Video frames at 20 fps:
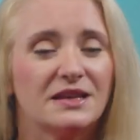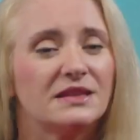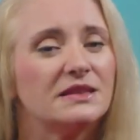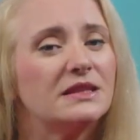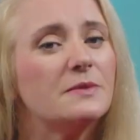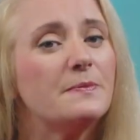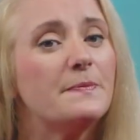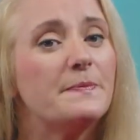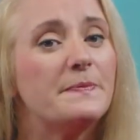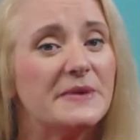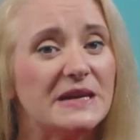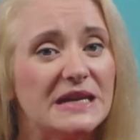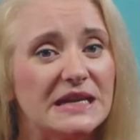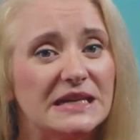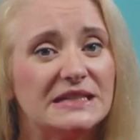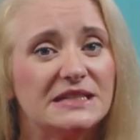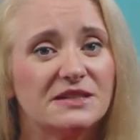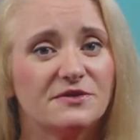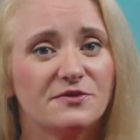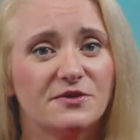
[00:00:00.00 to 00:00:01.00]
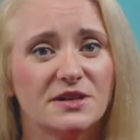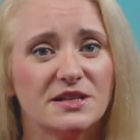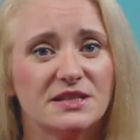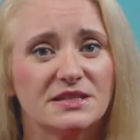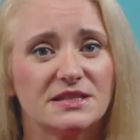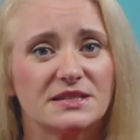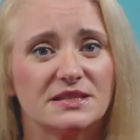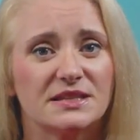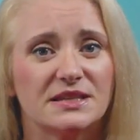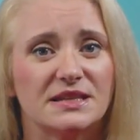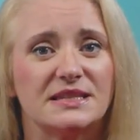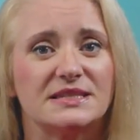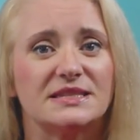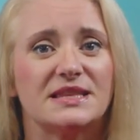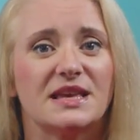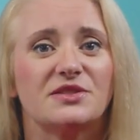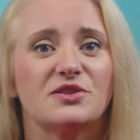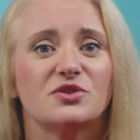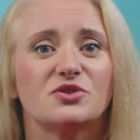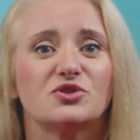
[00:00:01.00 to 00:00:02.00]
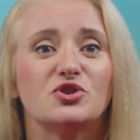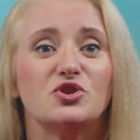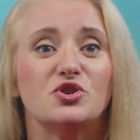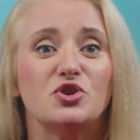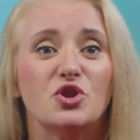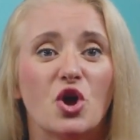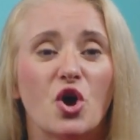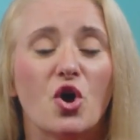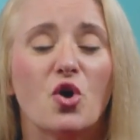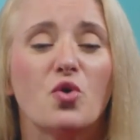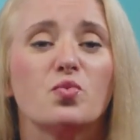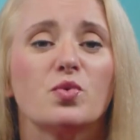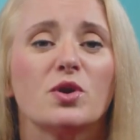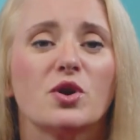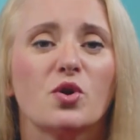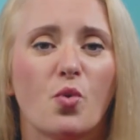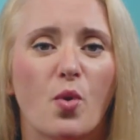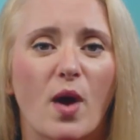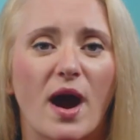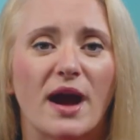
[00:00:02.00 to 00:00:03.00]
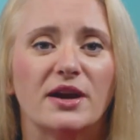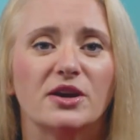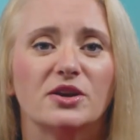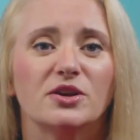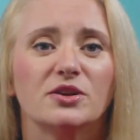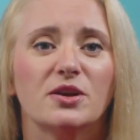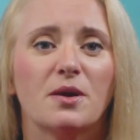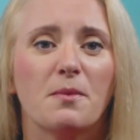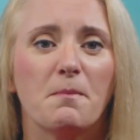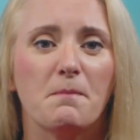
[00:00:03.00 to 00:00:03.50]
The big difference is that there's no required